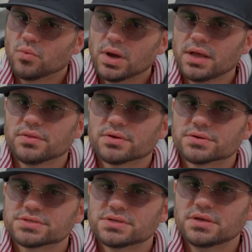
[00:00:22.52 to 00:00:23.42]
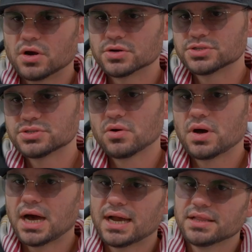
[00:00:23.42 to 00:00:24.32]
welders are so
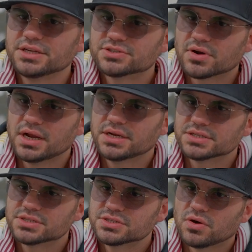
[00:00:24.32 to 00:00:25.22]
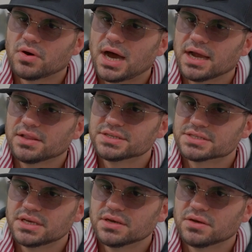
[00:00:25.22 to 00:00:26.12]
highly trained and so highly
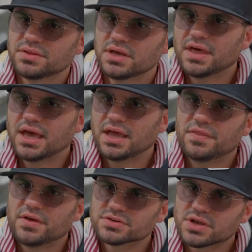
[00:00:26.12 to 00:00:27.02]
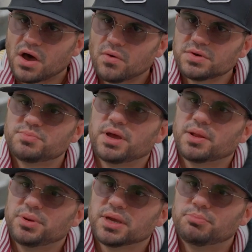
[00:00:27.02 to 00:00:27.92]
skilled that there's always been
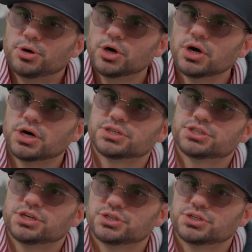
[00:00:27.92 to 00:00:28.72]
a big push